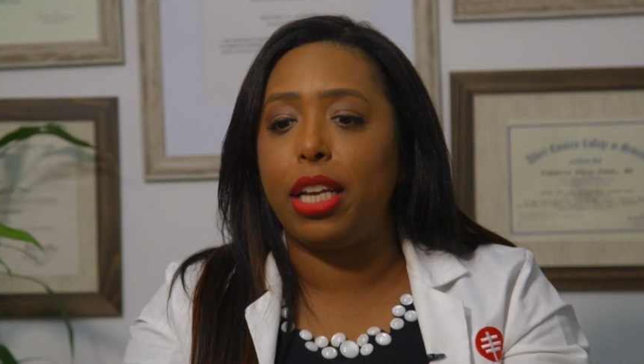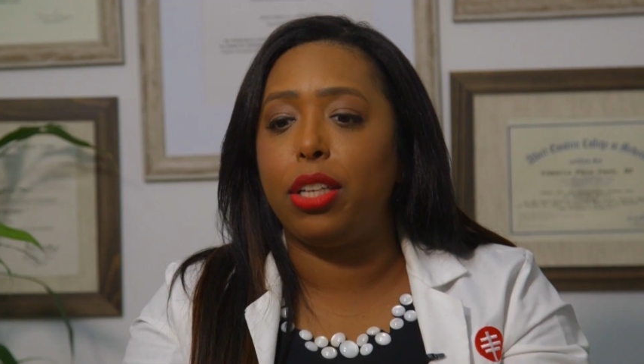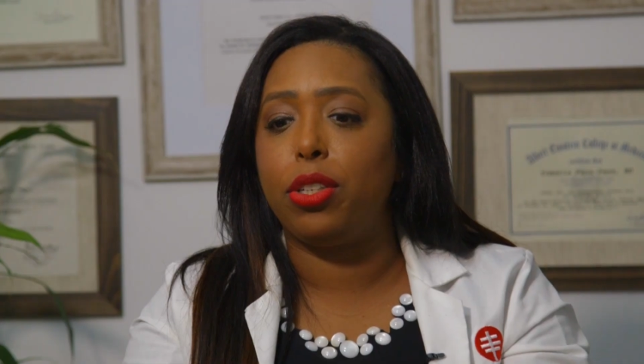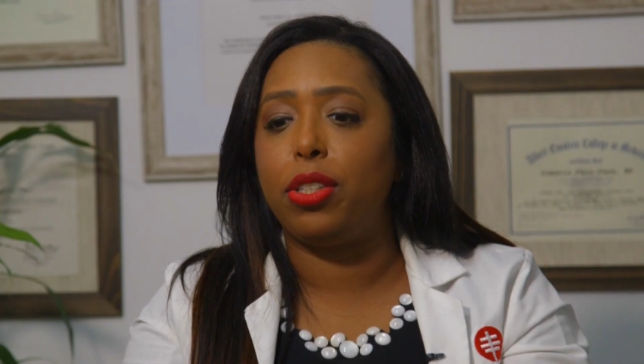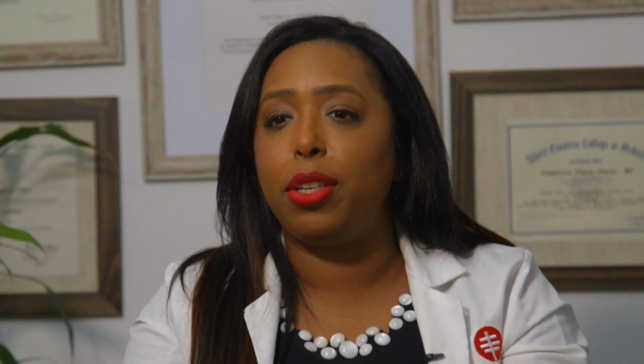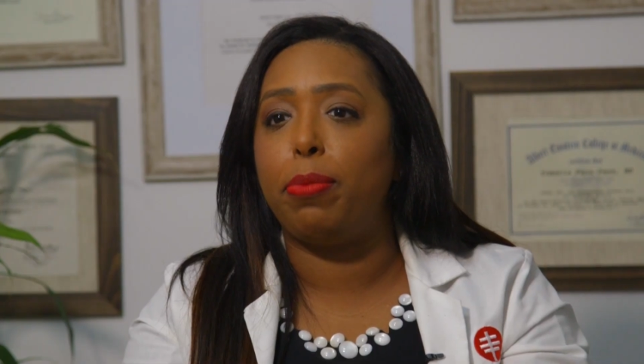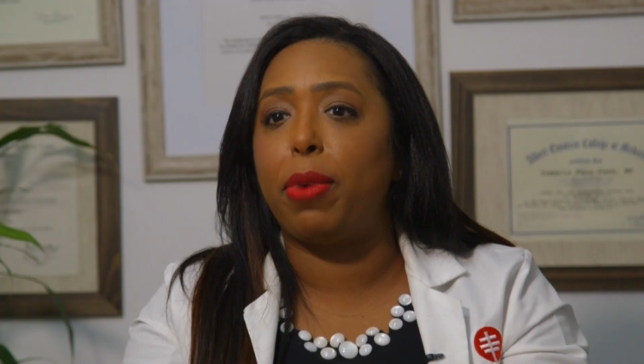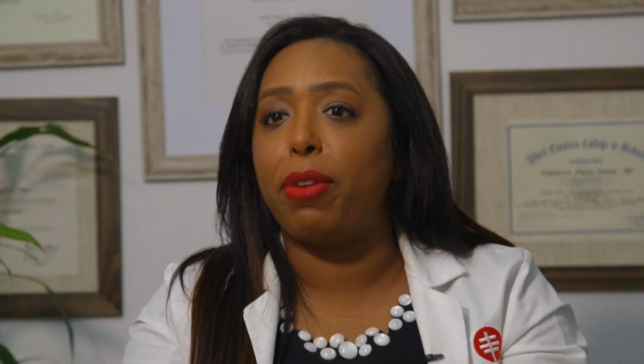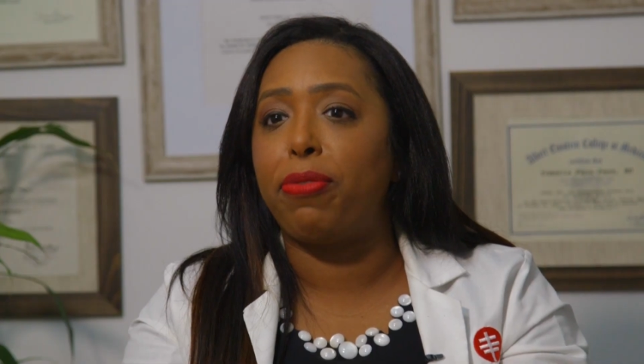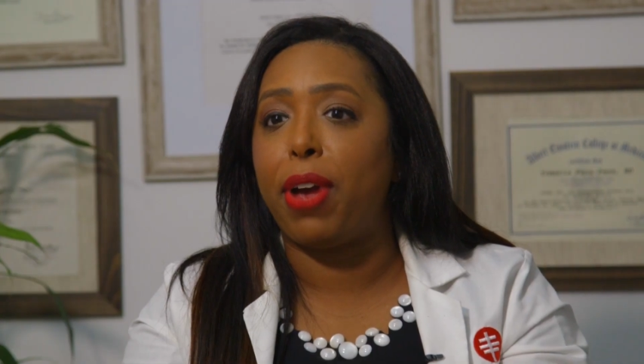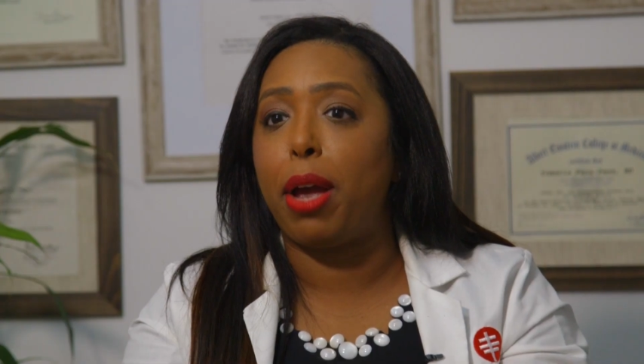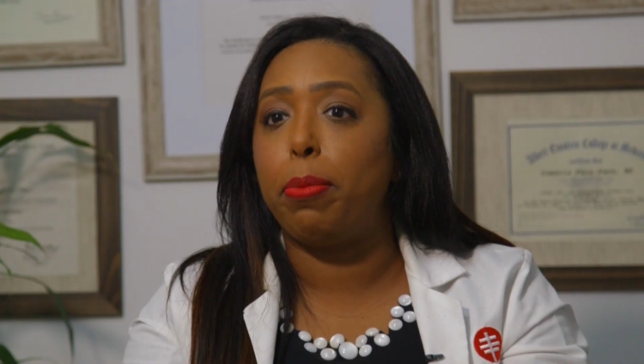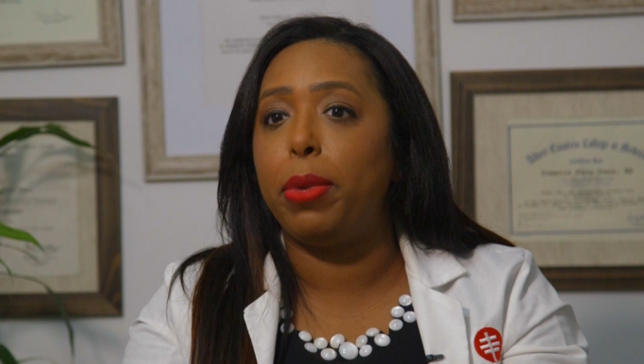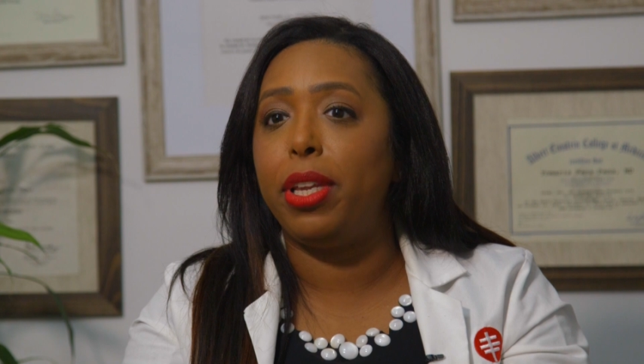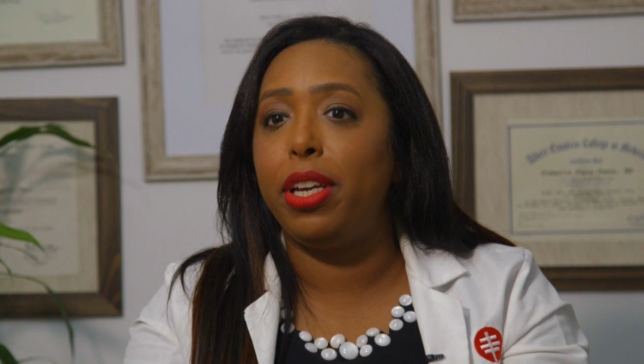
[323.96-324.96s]
end to see my
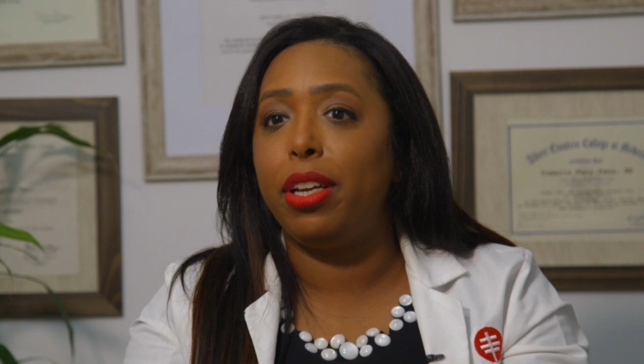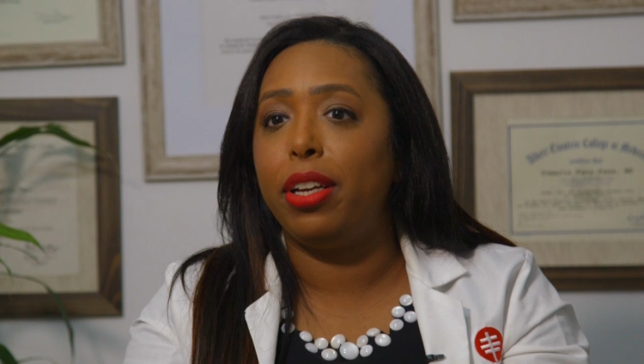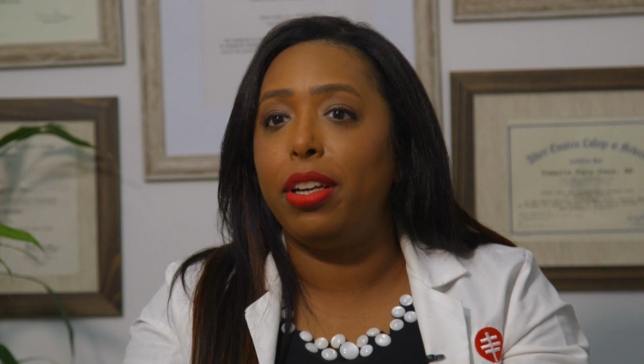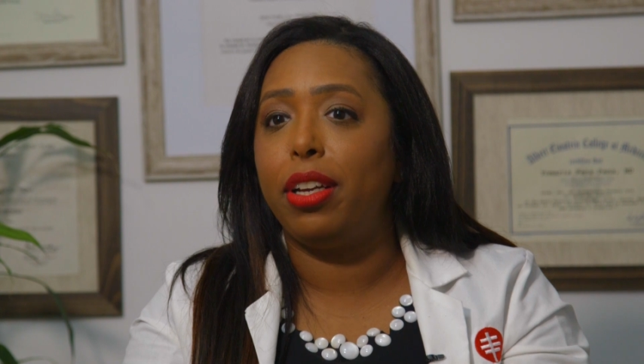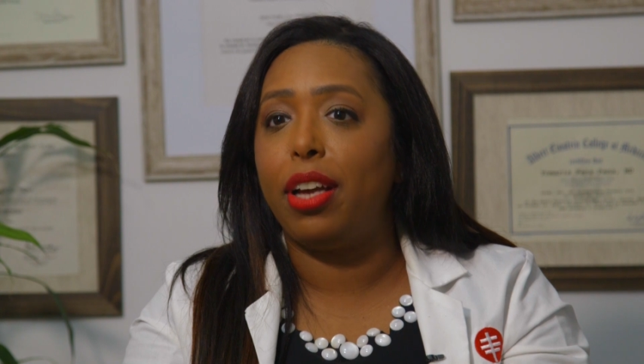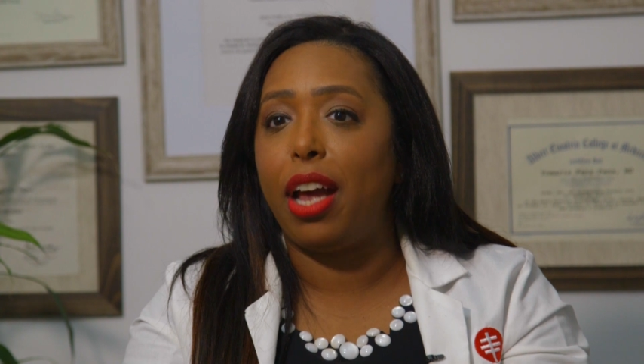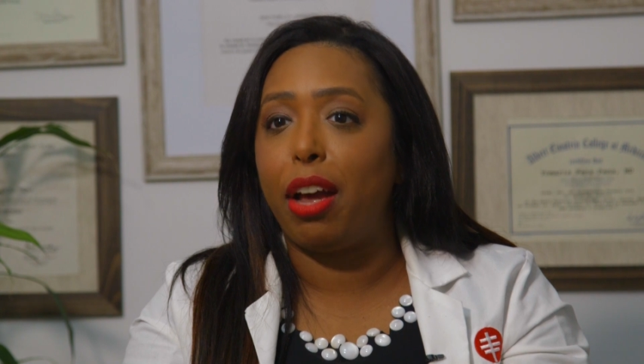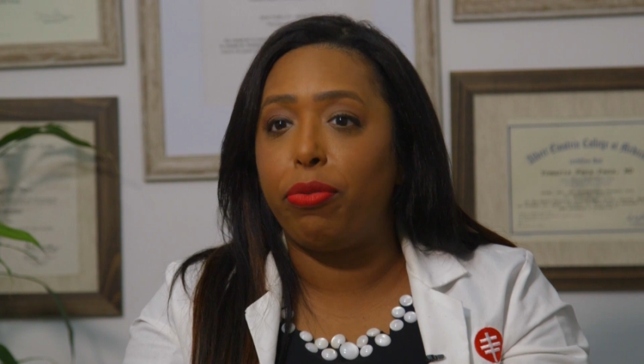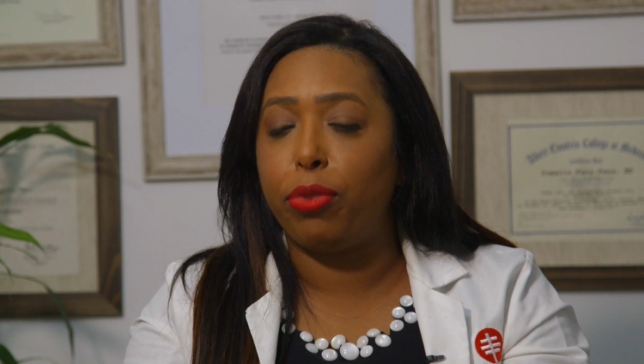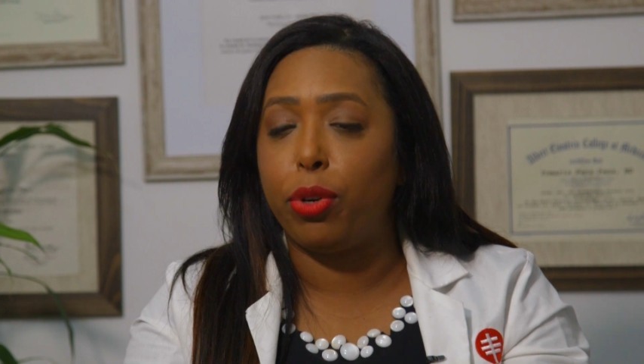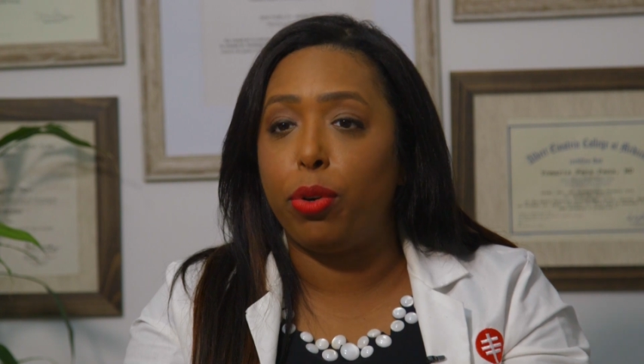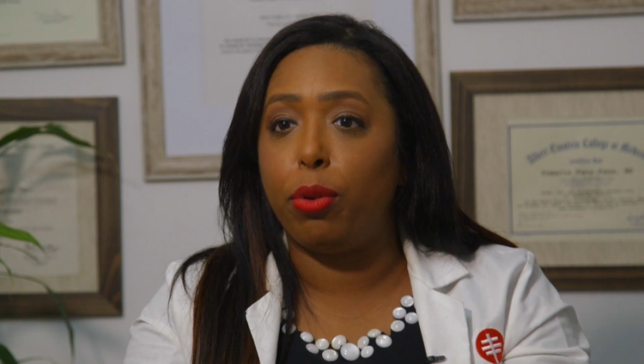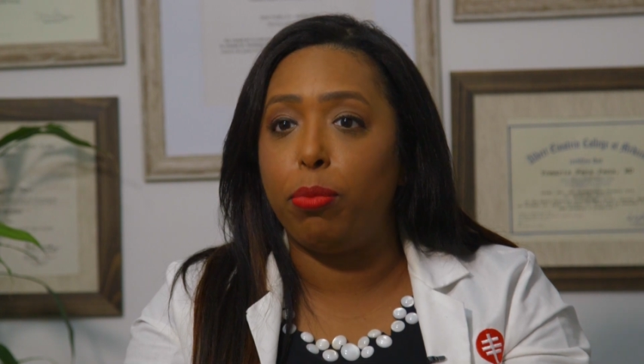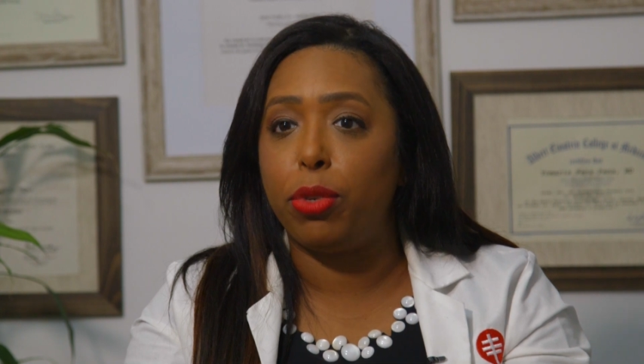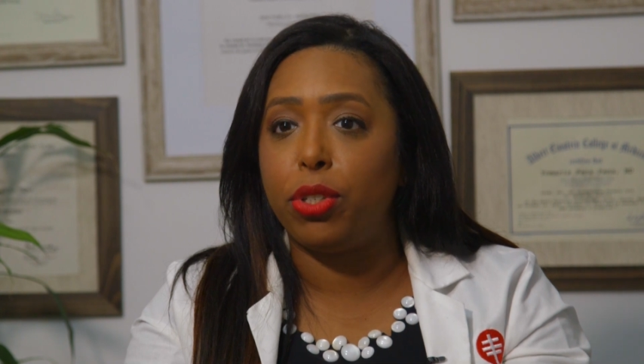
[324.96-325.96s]
family after
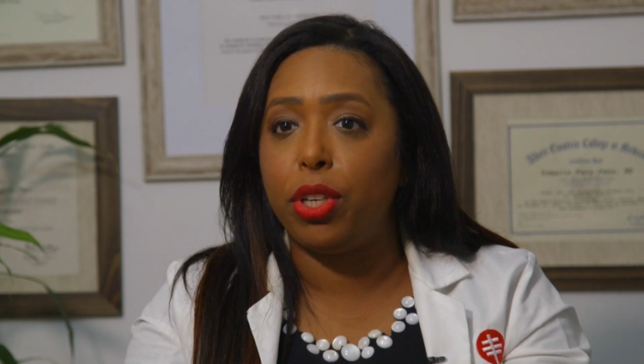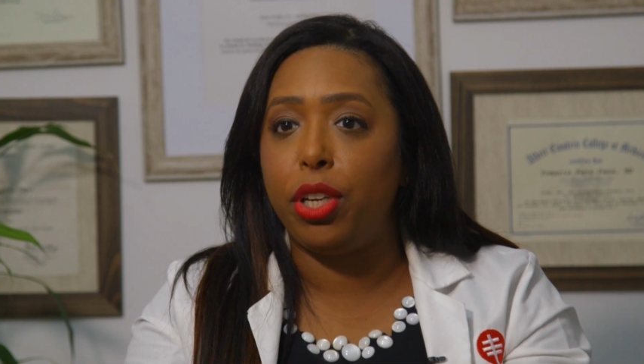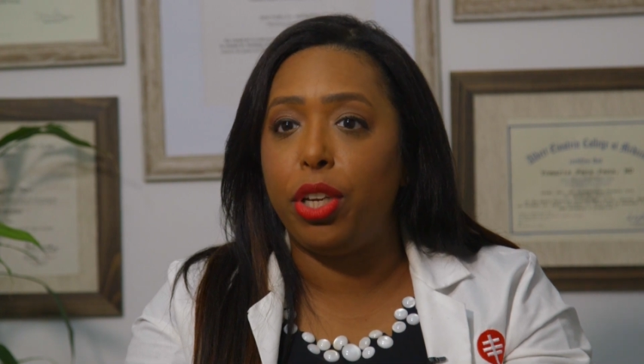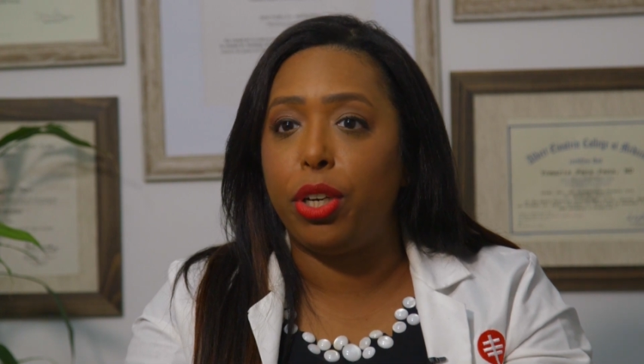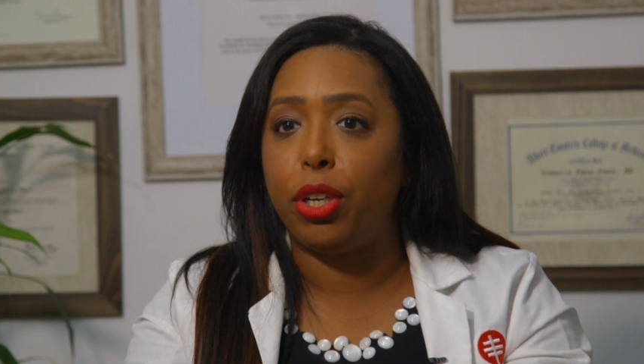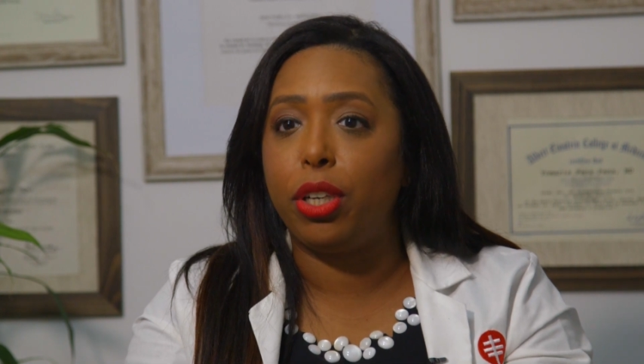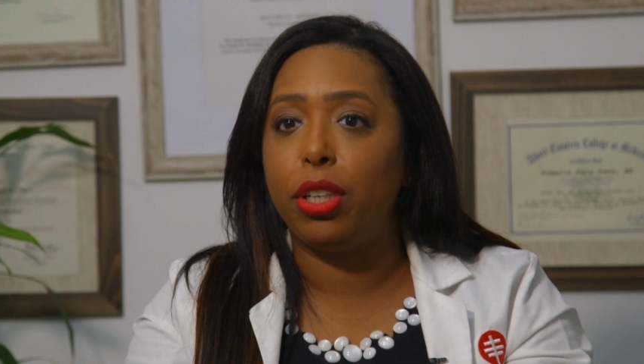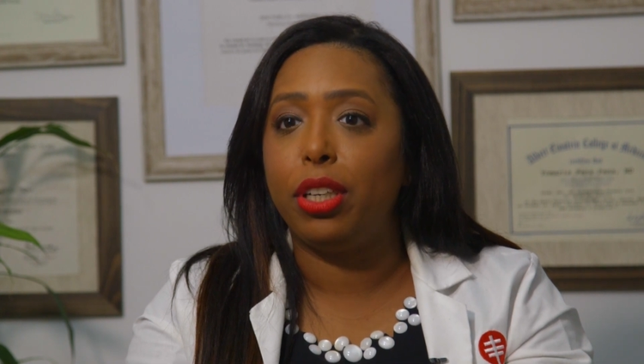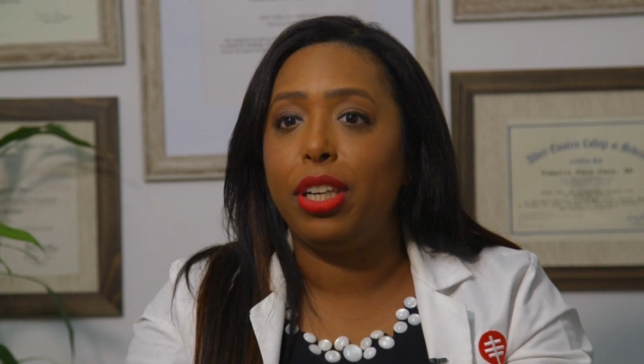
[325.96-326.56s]
almost a year.